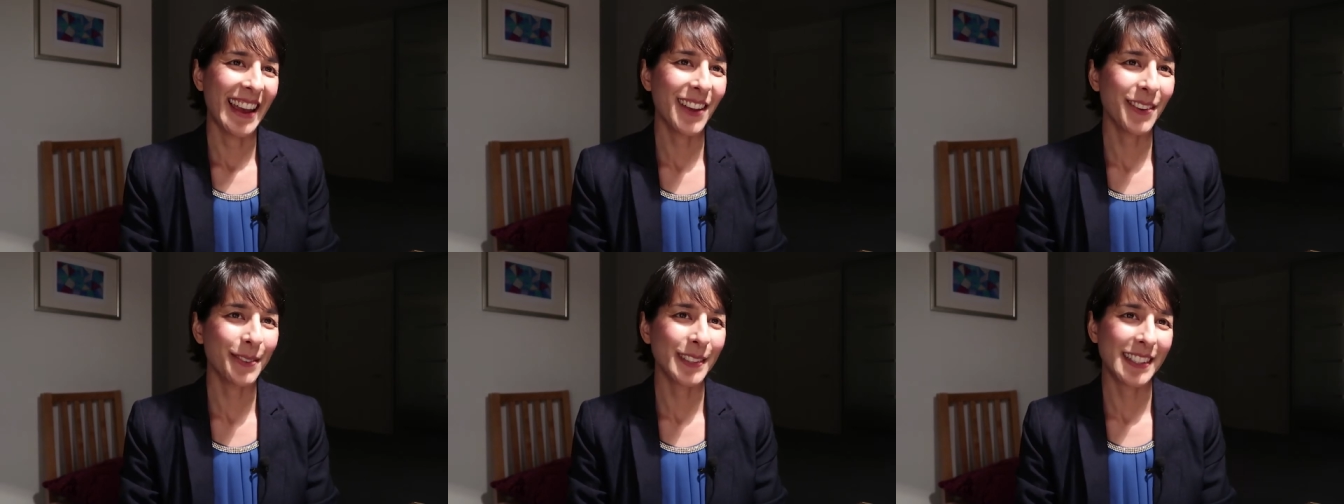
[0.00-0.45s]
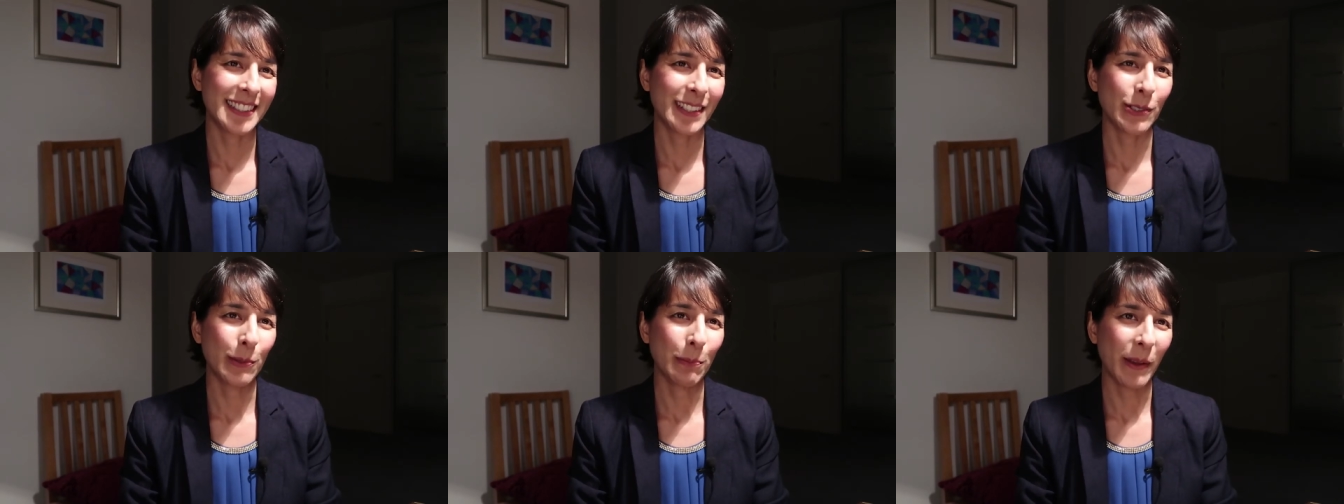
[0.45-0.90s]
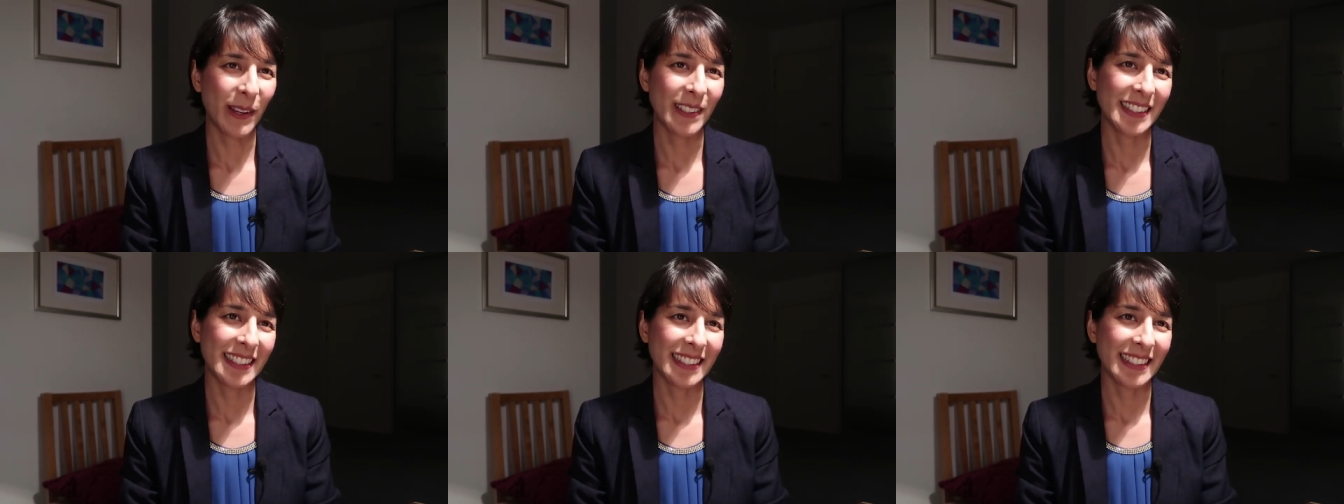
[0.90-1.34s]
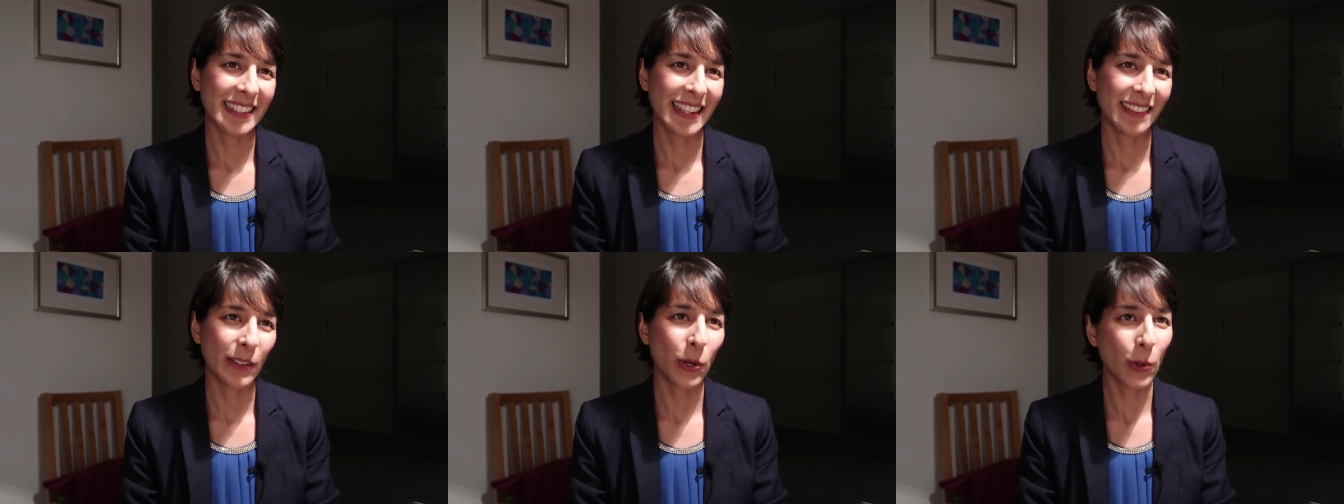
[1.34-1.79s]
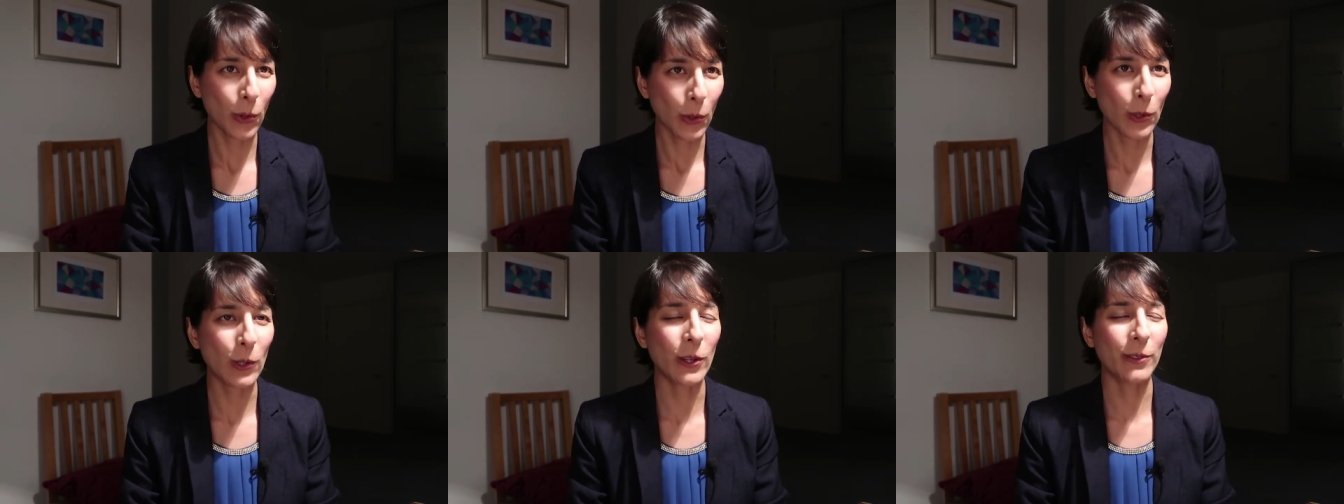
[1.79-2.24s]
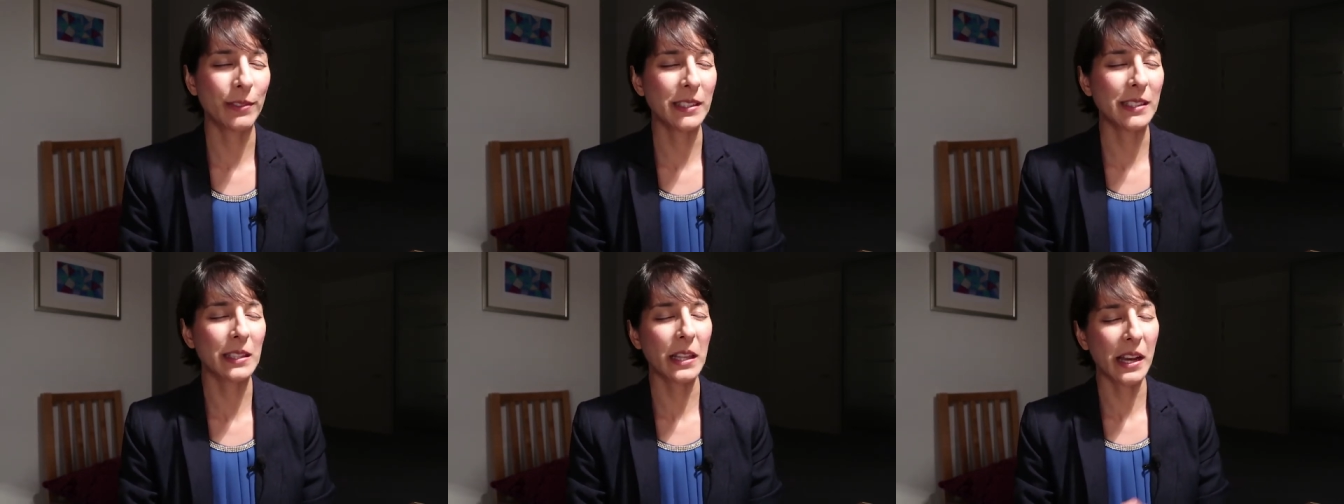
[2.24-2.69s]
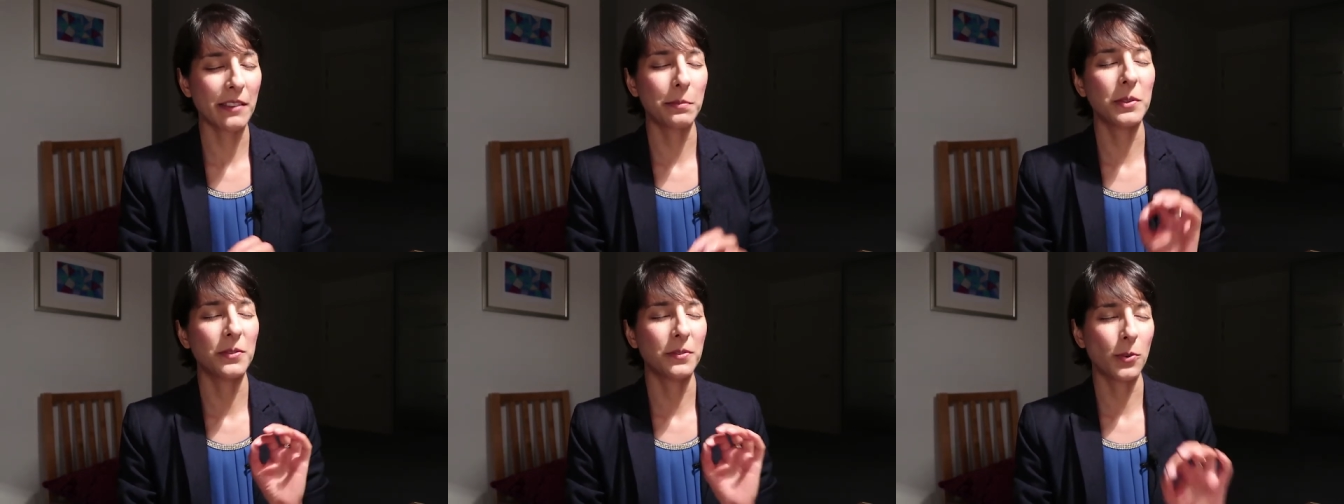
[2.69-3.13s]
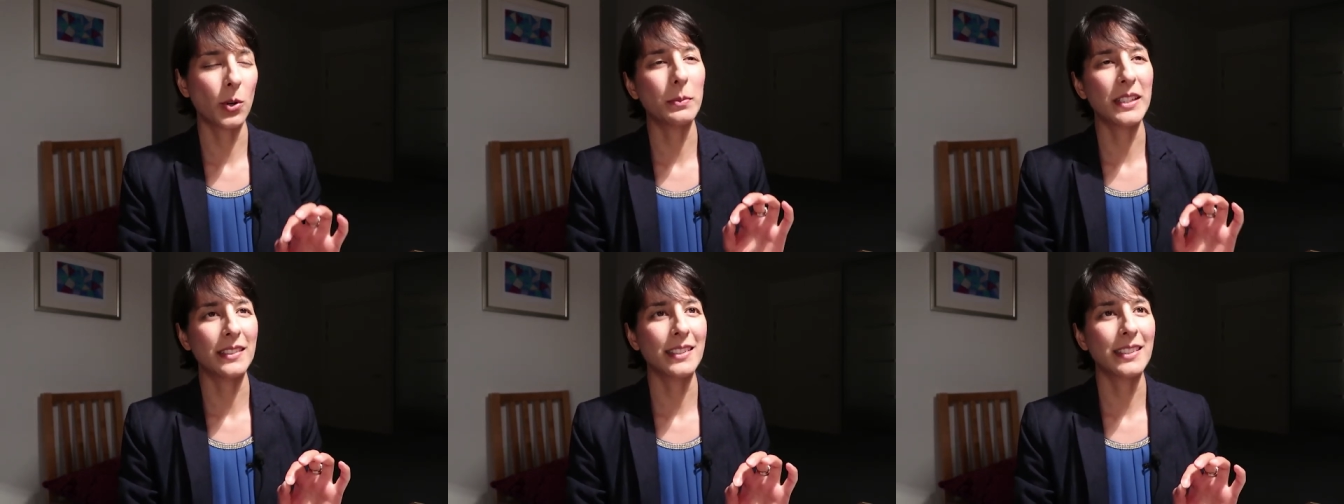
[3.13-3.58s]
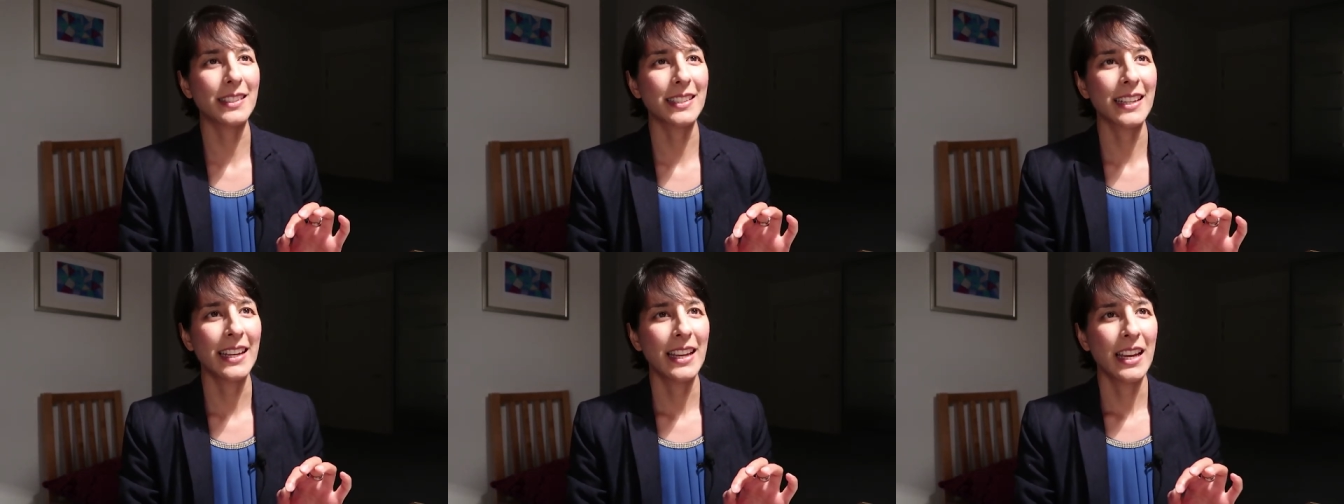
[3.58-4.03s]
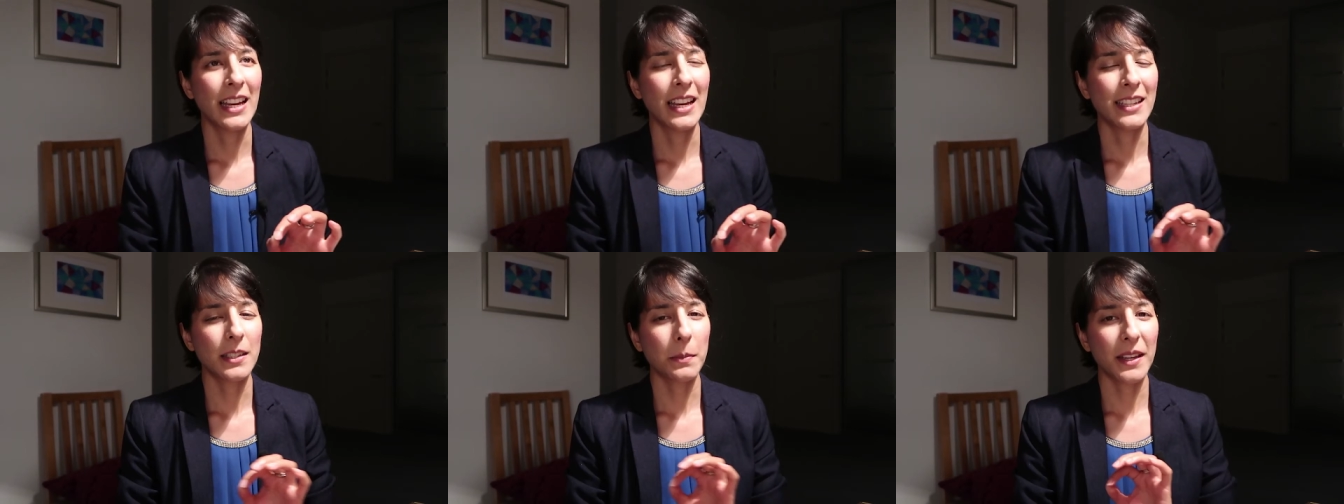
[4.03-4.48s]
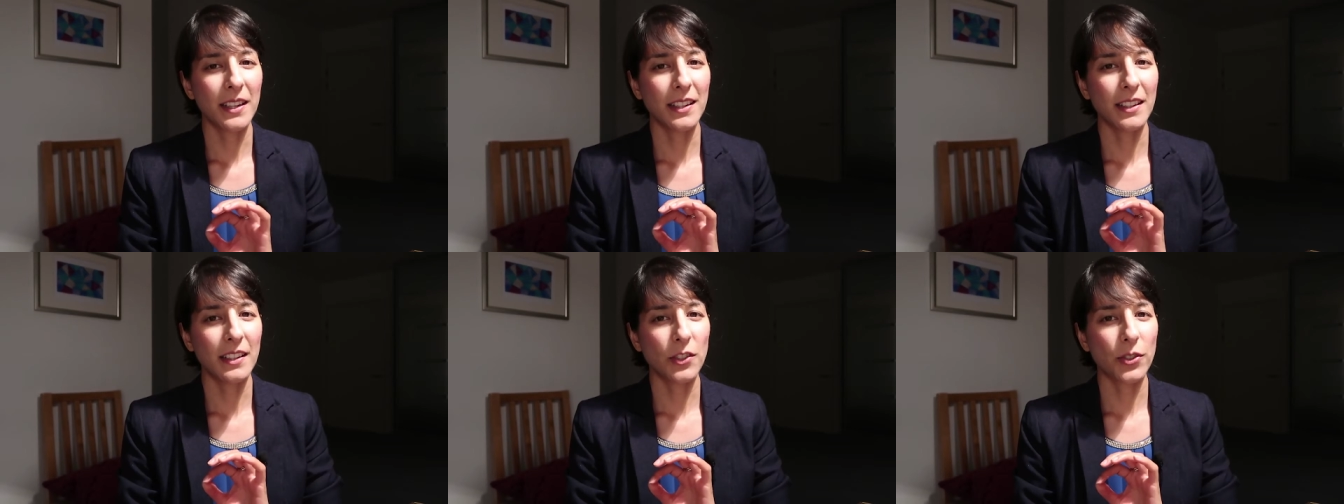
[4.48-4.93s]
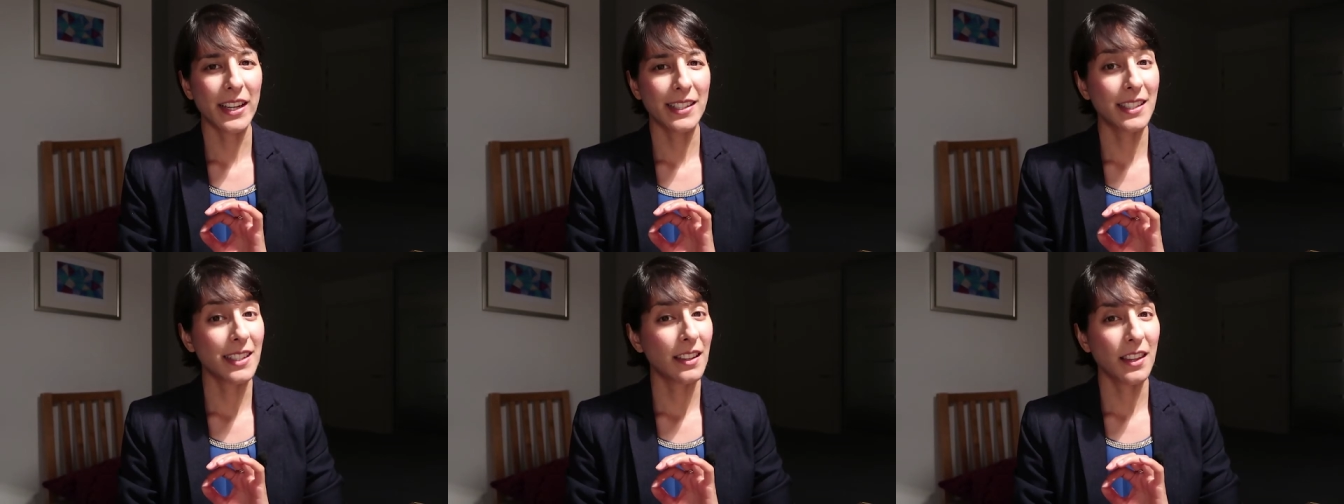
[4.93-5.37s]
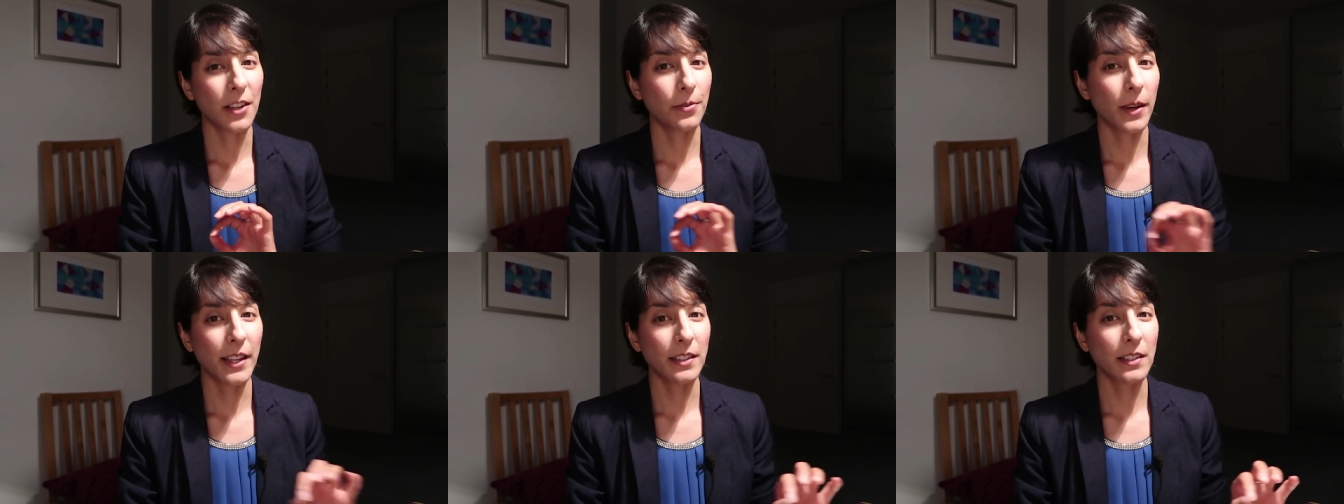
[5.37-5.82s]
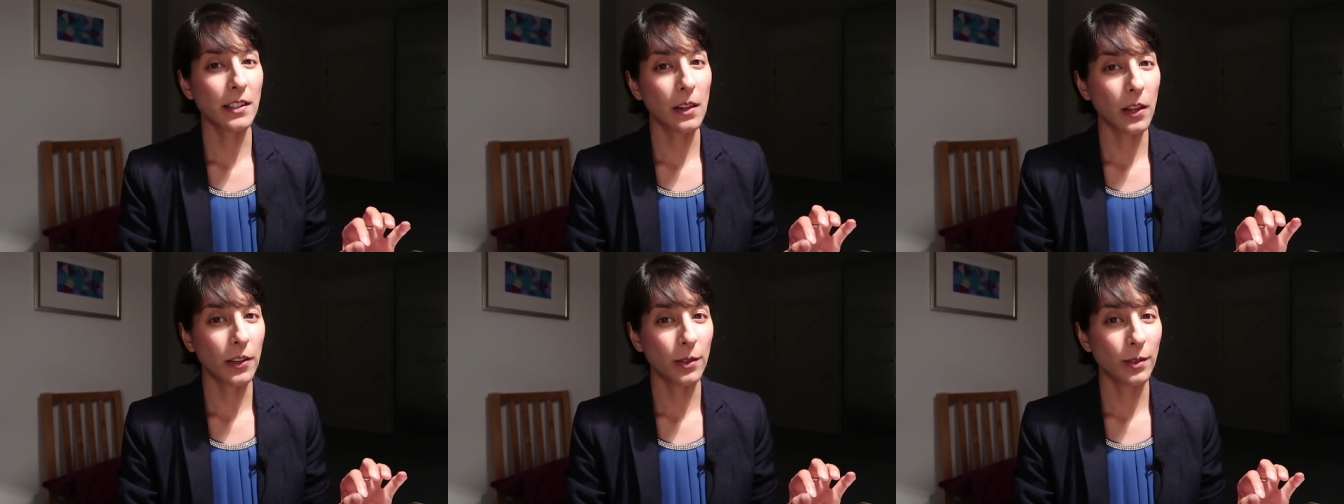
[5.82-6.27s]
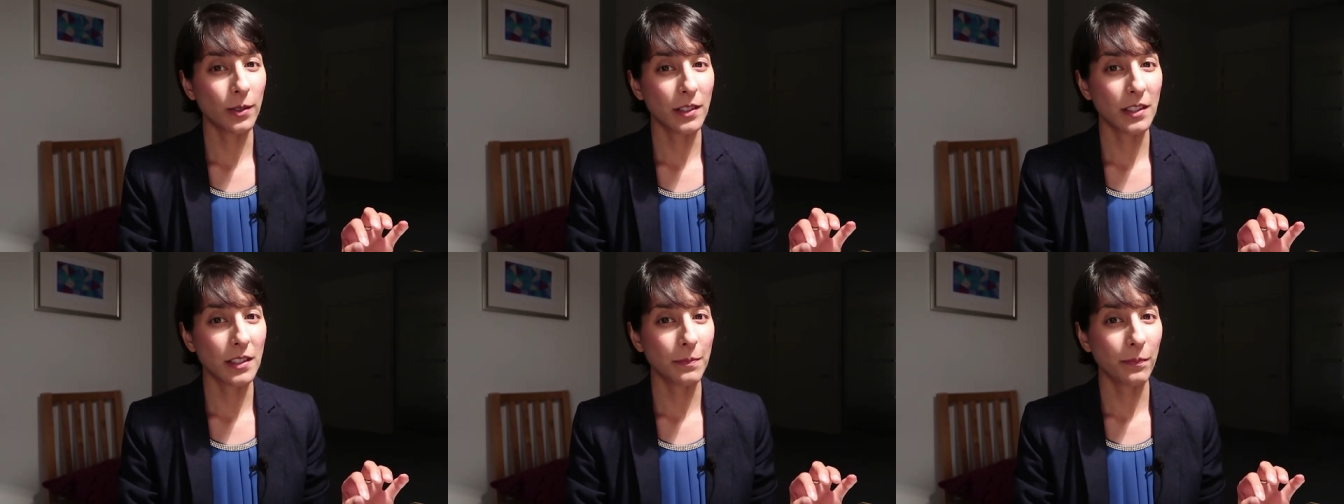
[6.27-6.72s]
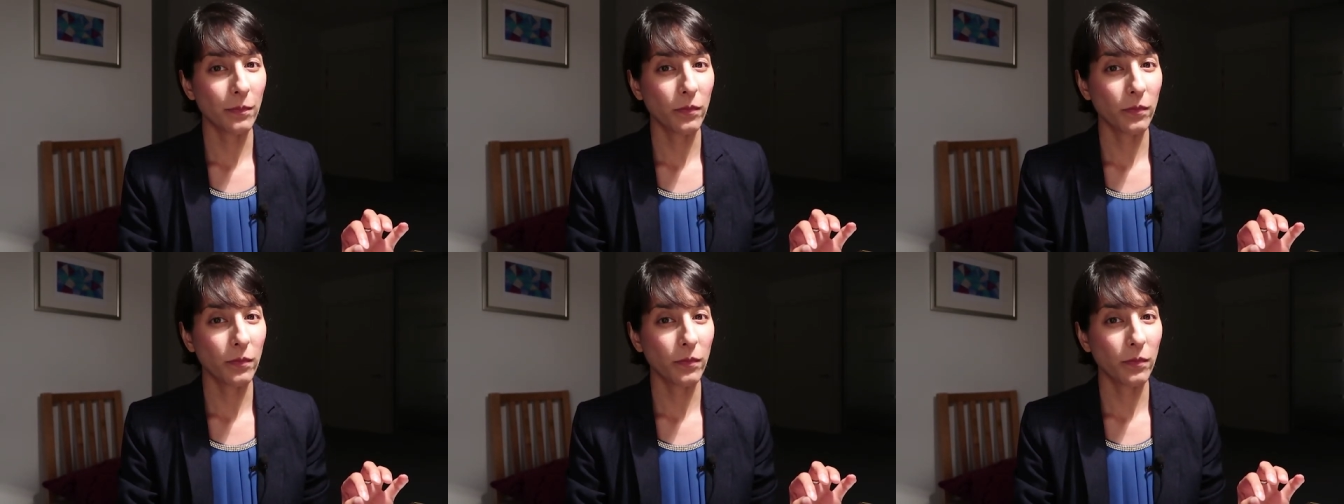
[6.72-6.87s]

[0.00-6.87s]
every single person in the hall of this live performance to be dressed in their finest clothes.